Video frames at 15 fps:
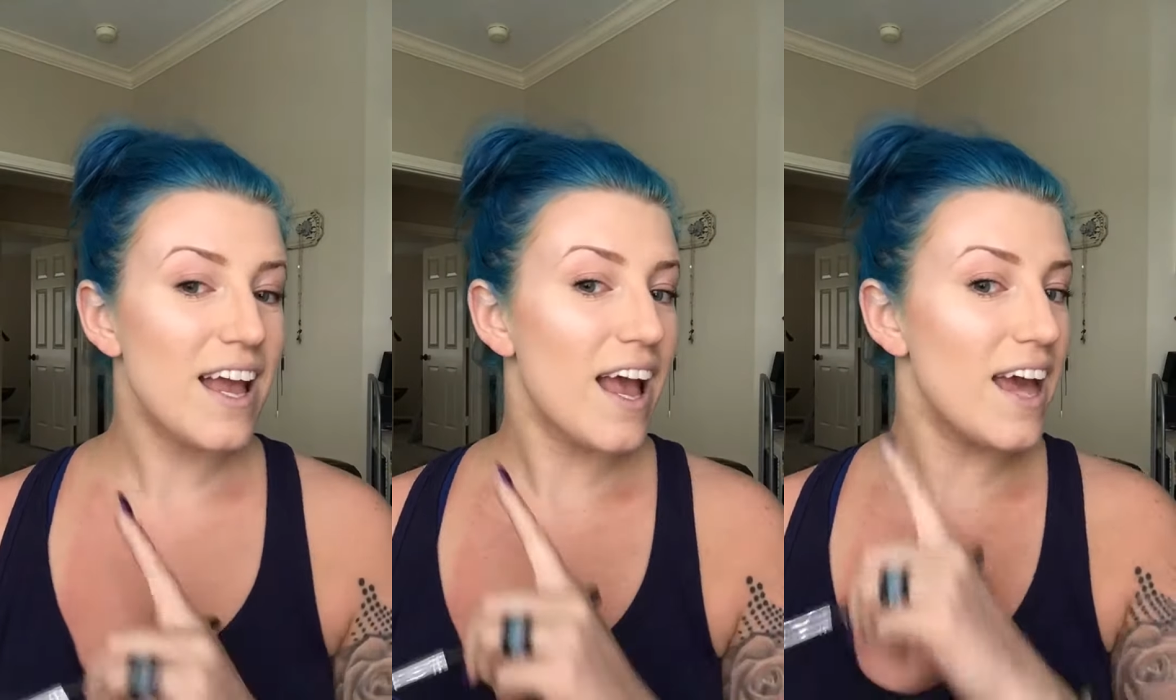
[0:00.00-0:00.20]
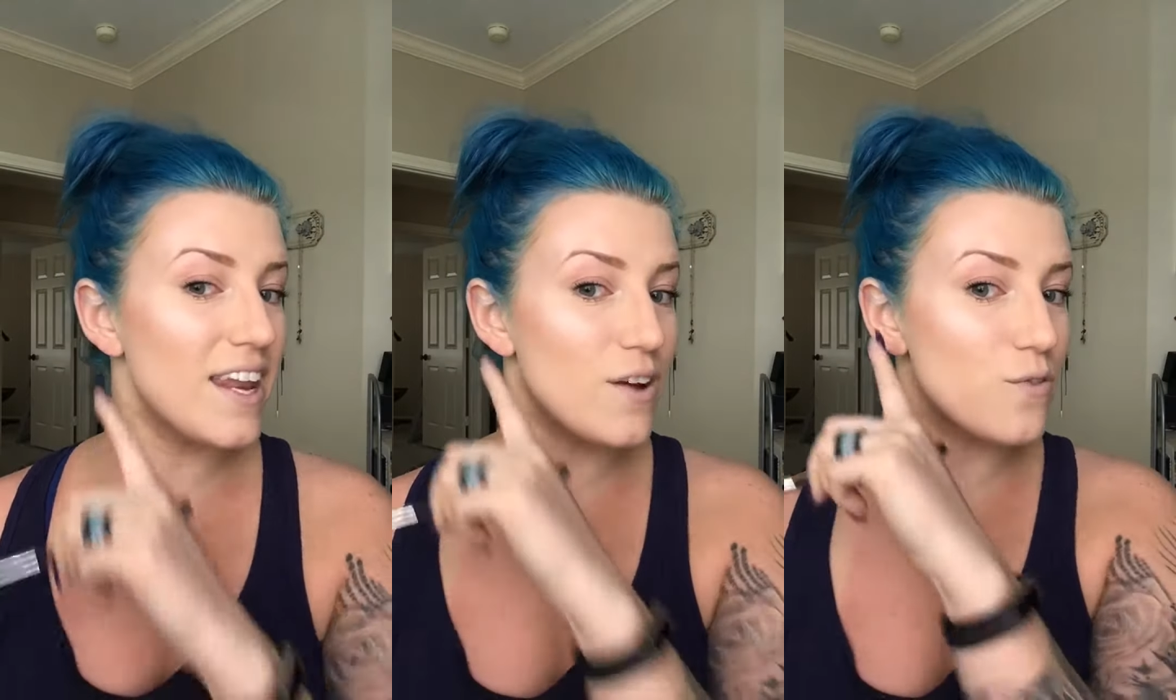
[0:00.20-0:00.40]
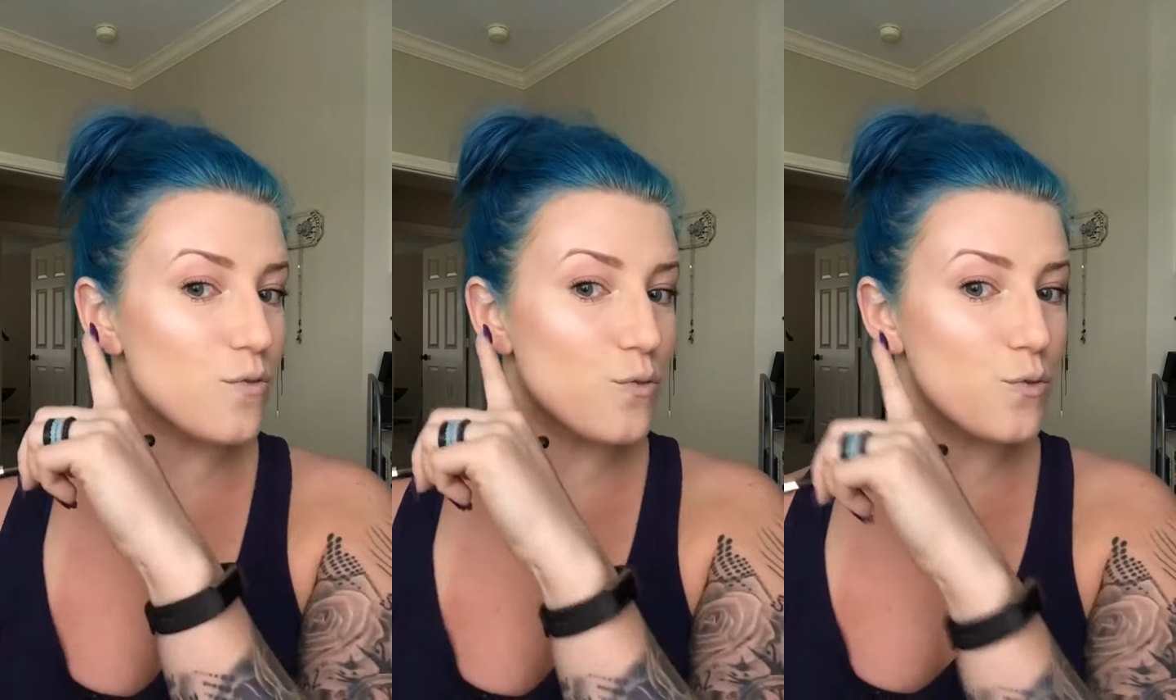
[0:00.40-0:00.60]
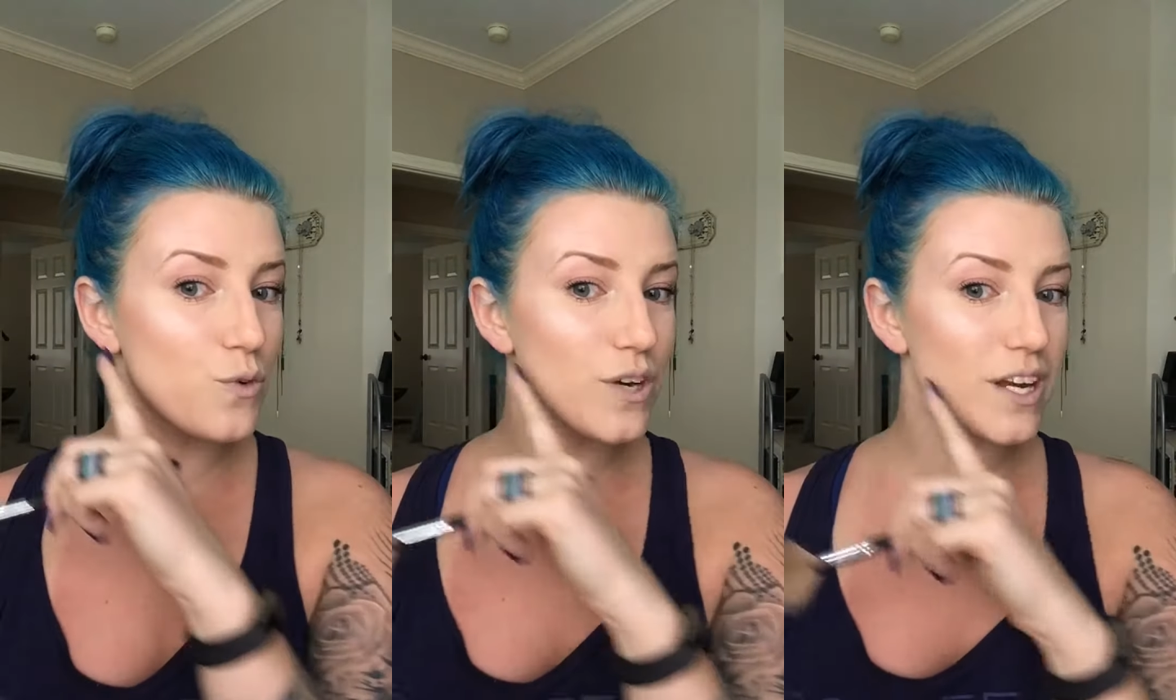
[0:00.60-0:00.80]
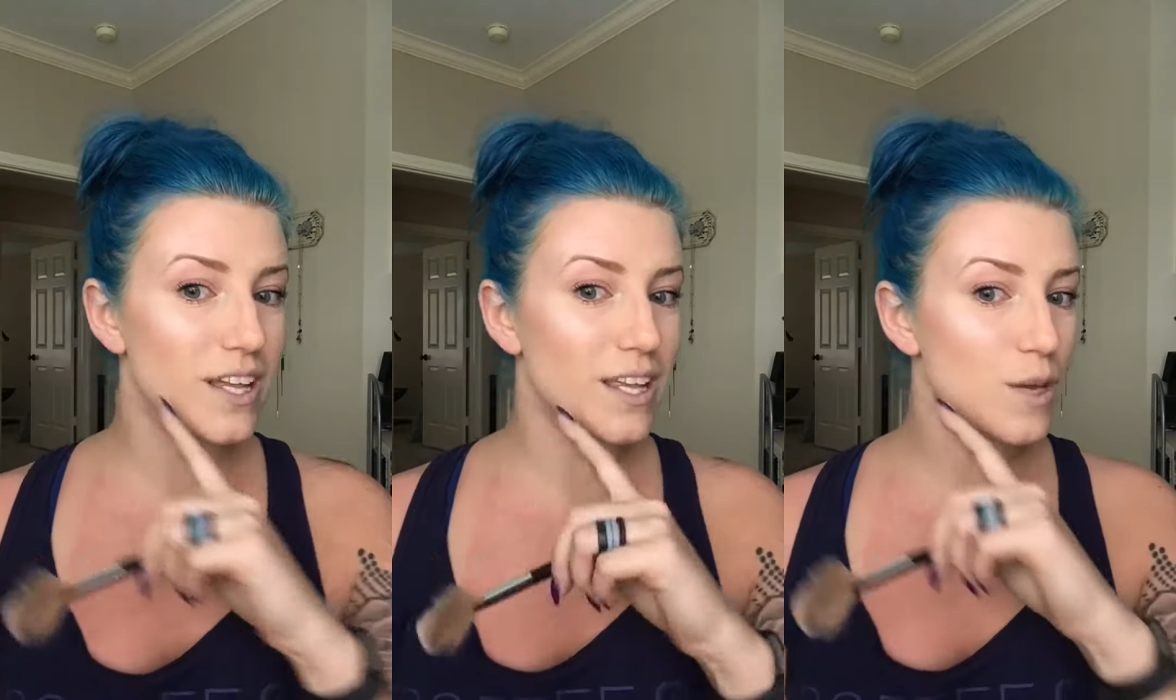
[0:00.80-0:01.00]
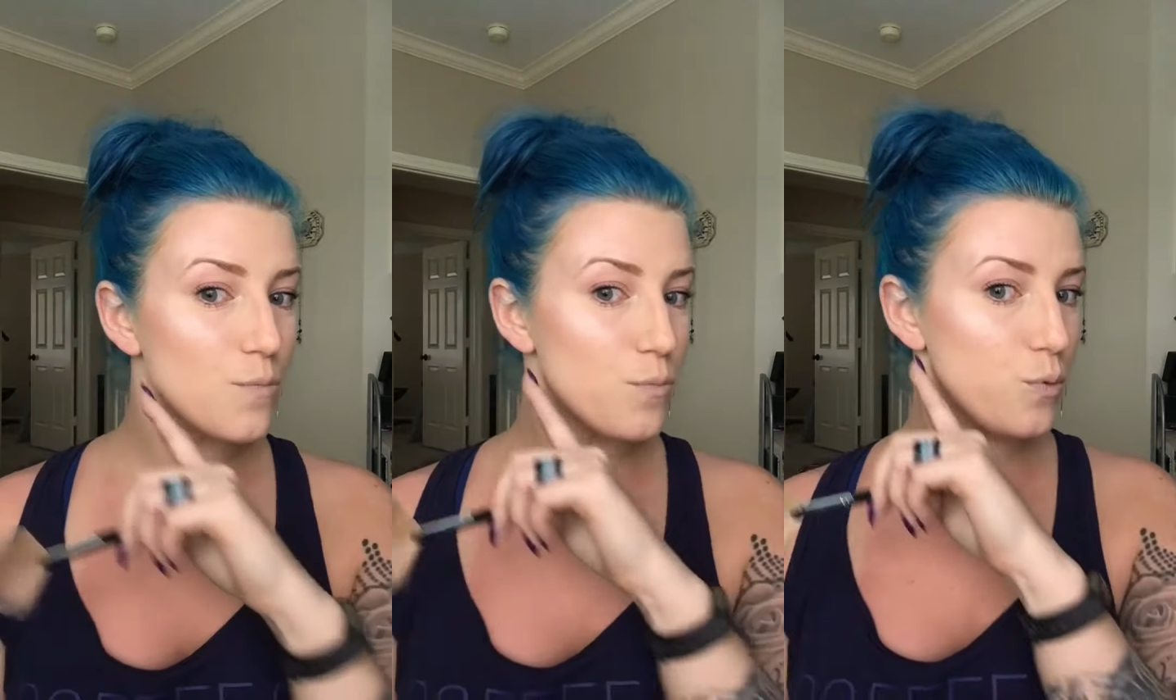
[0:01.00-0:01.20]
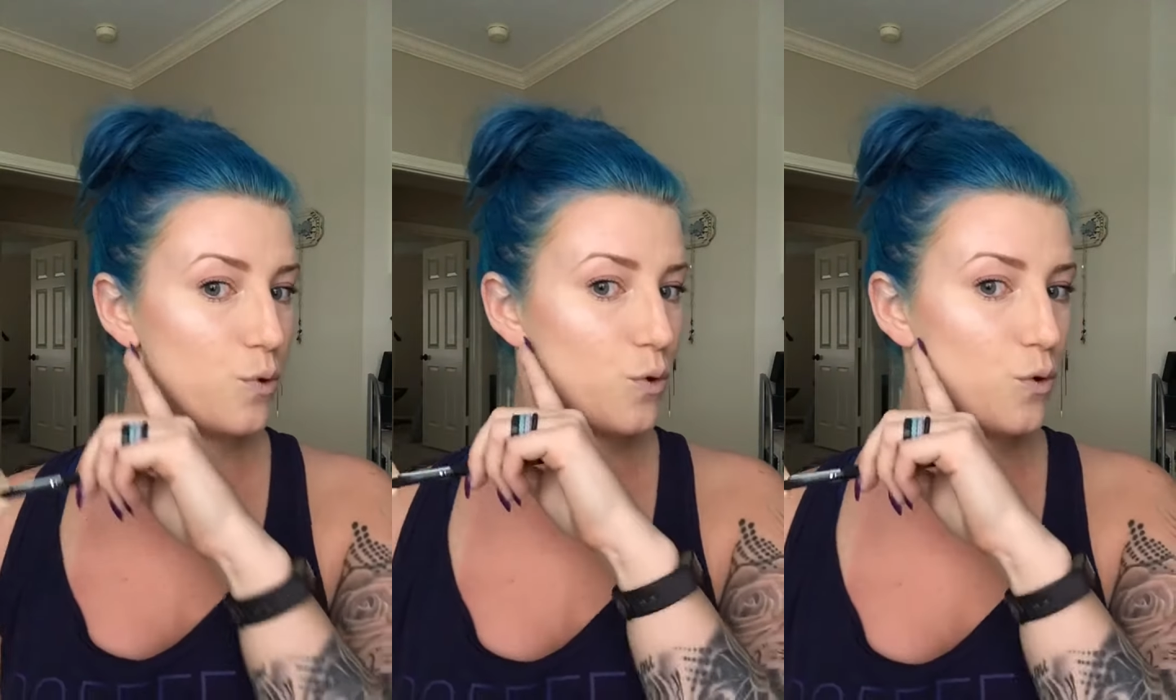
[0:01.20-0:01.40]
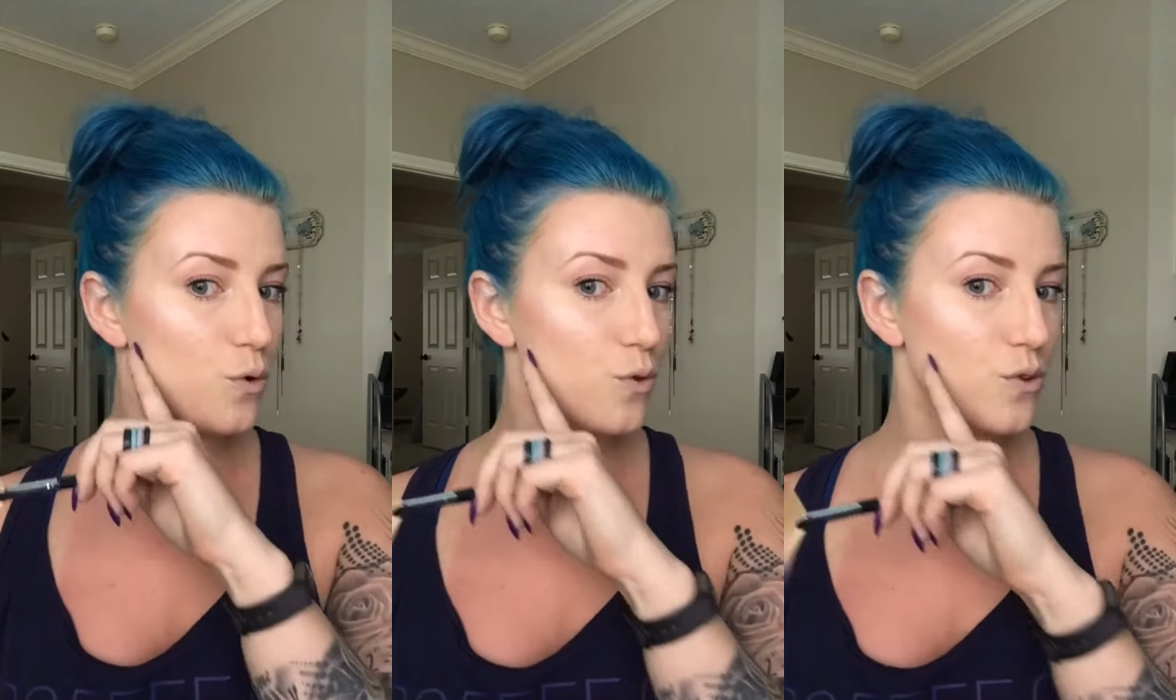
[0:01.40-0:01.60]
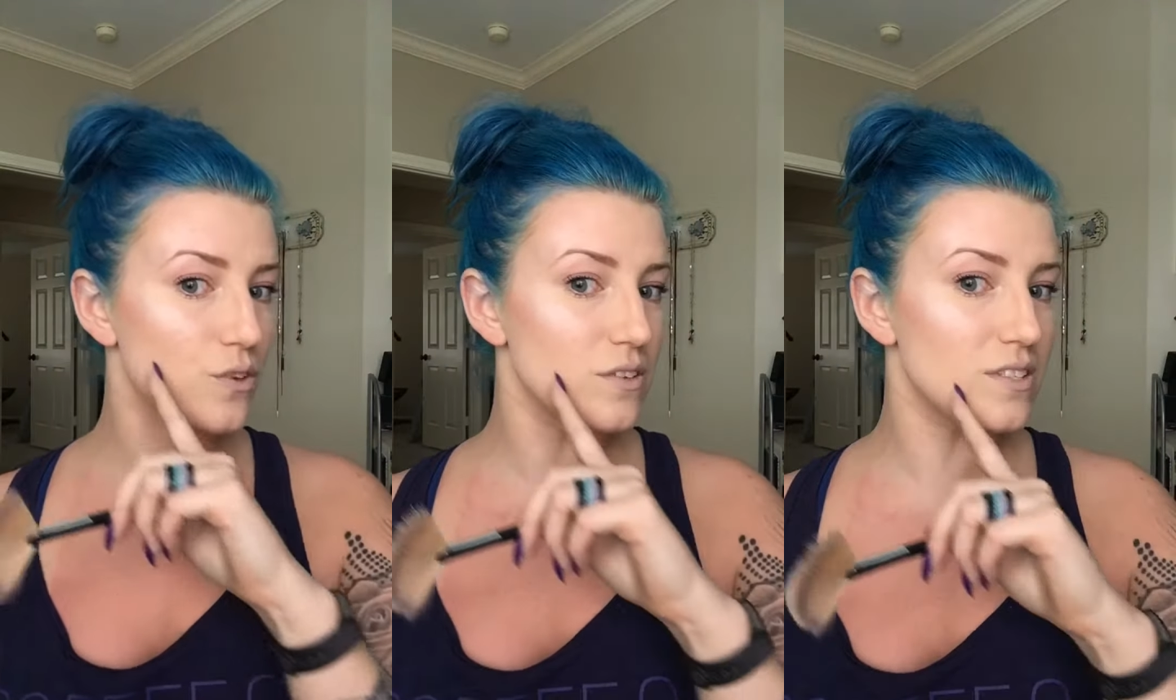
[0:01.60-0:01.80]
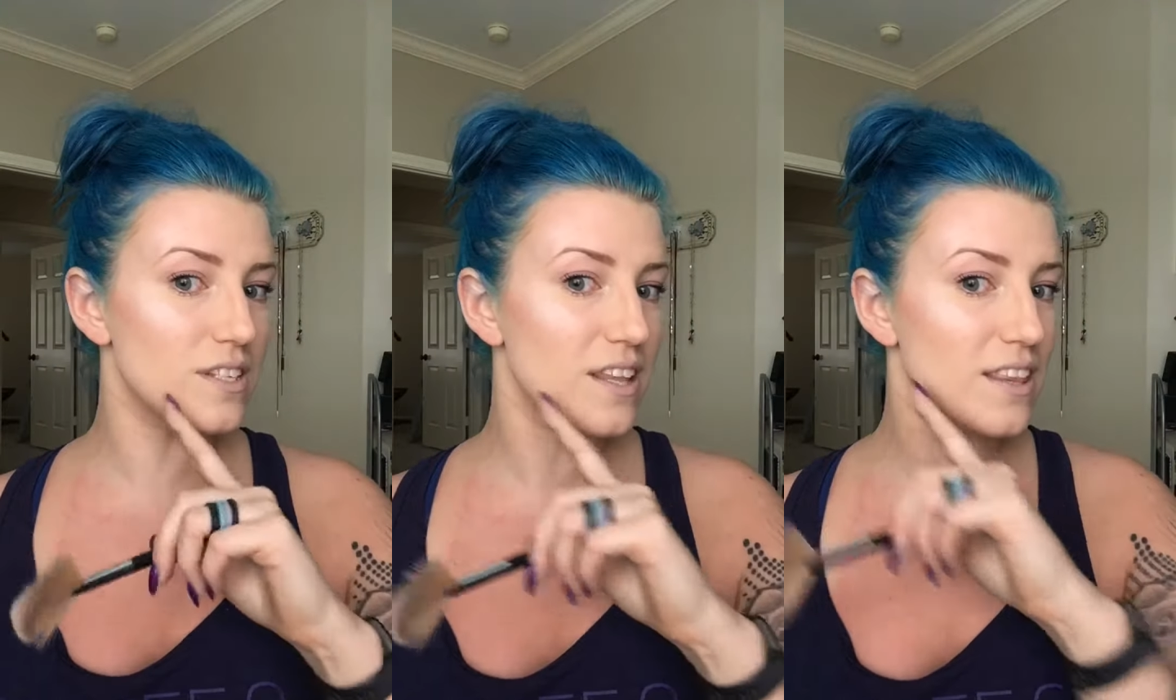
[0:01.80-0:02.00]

and it really pulls